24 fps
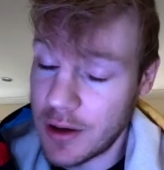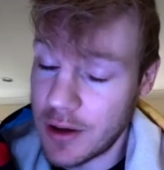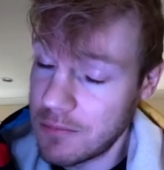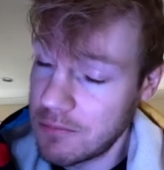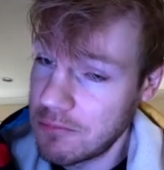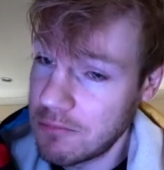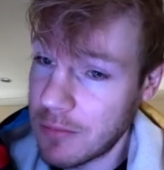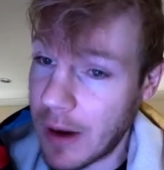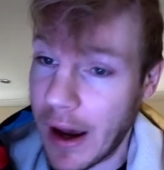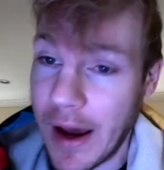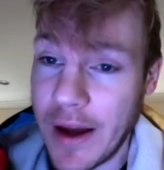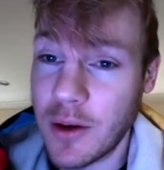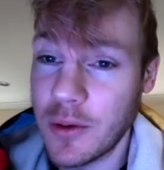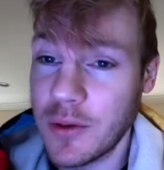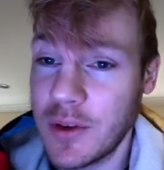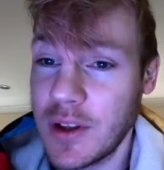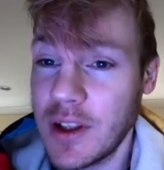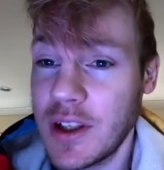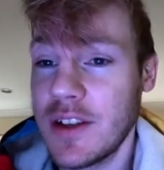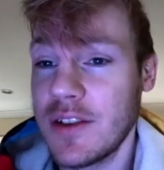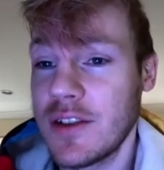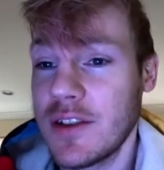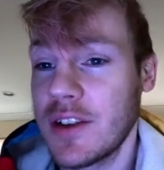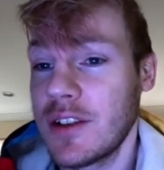I don't think he's
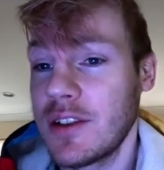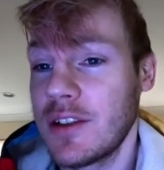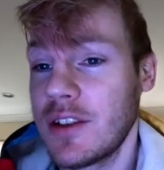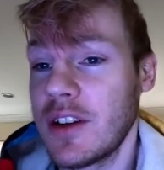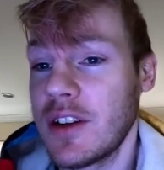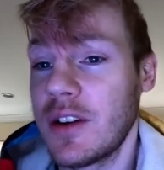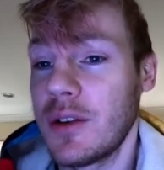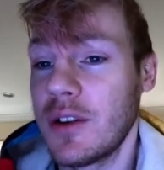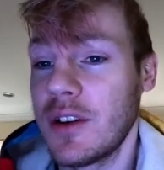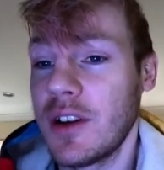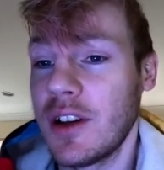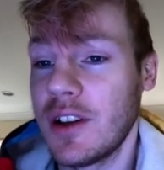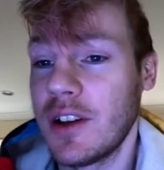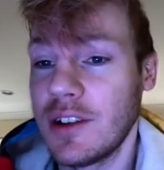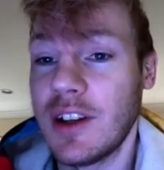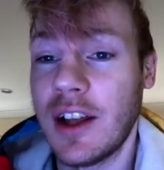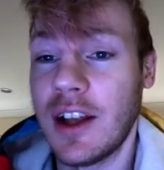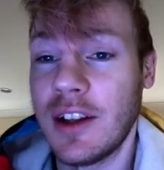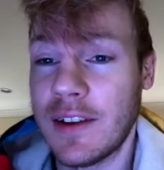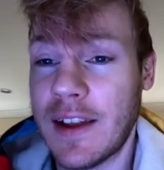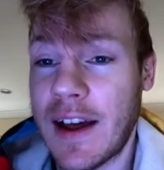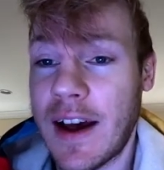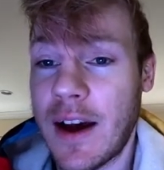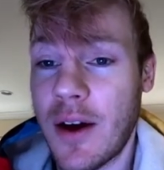going to
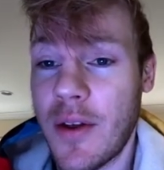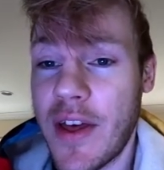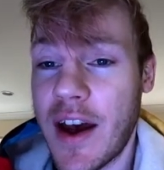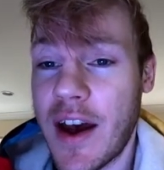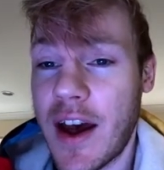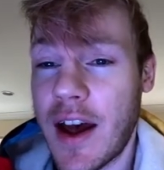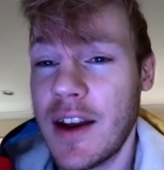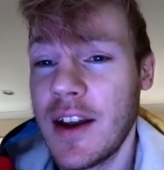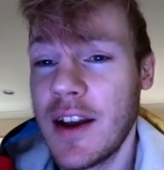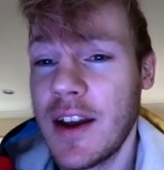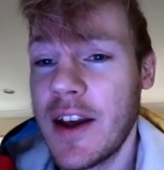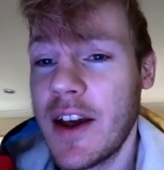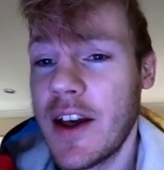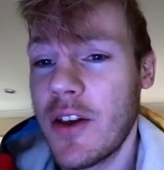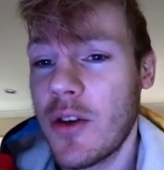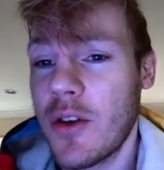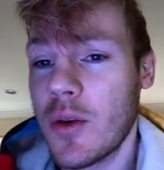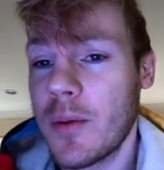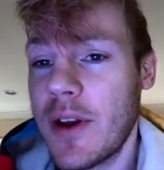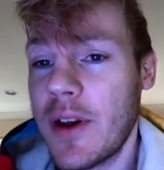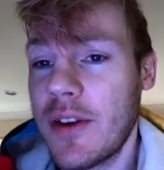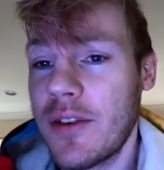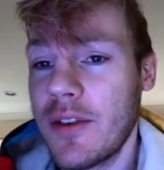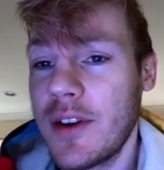allow that. So we're
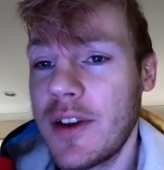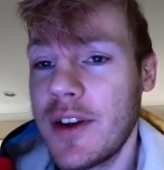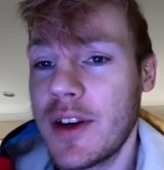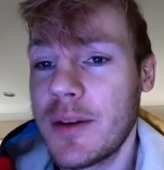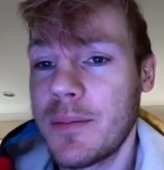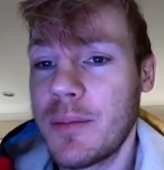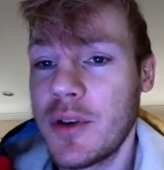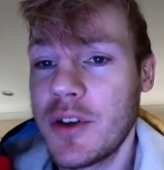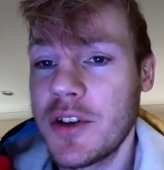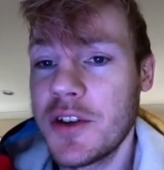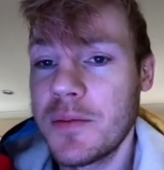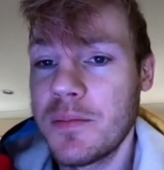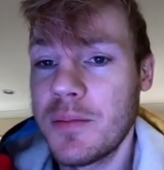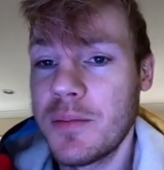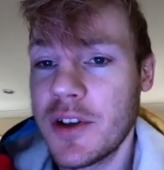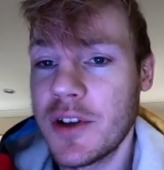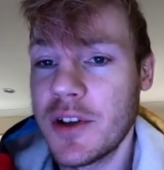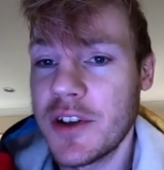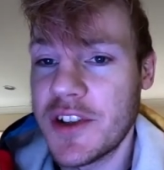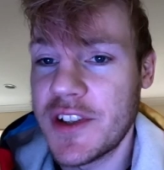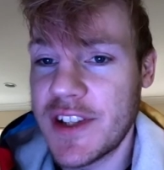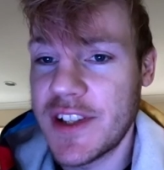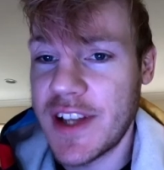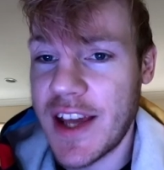basically going to push, push,
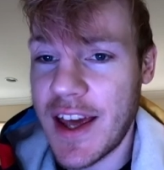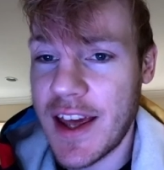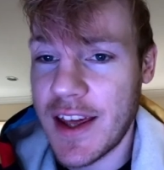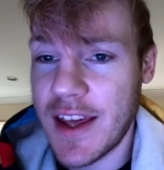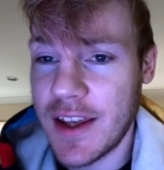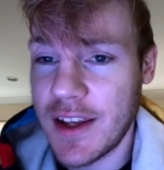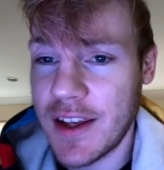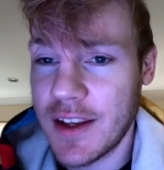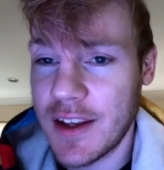take.